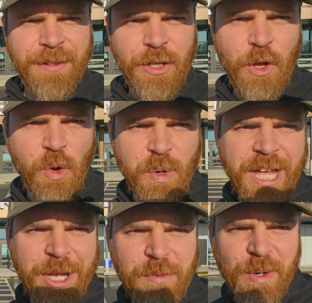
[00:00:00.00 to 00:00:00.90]

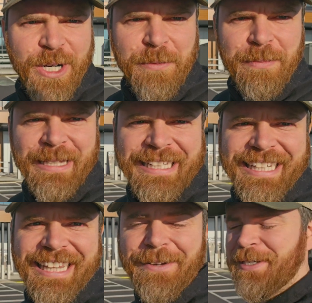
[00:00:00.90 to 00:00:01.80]
Okay, we're complete.
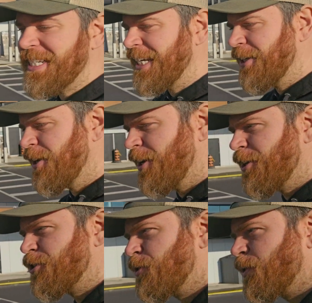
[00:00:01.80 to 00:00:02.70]
Let me take you on
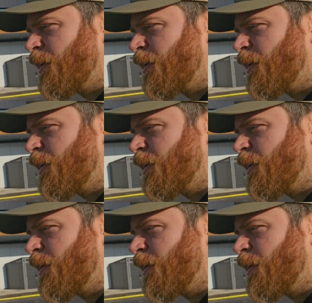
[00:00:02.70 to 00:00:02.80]
a tour.